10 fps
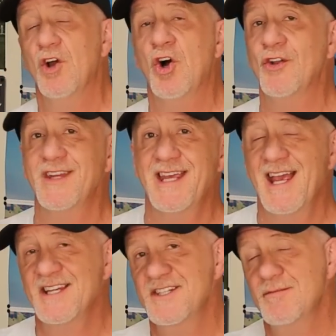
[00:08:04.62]
on the
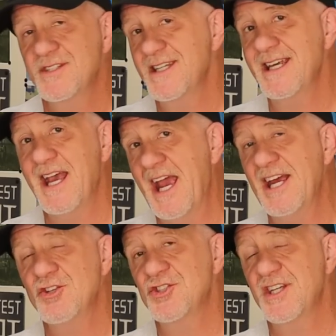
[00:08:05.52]
SMC
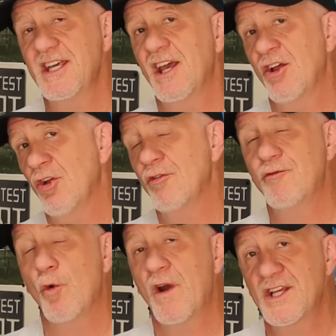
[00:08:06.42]
HCL
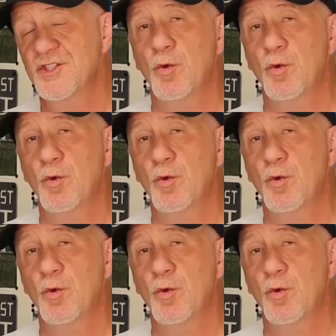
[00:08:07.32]
4S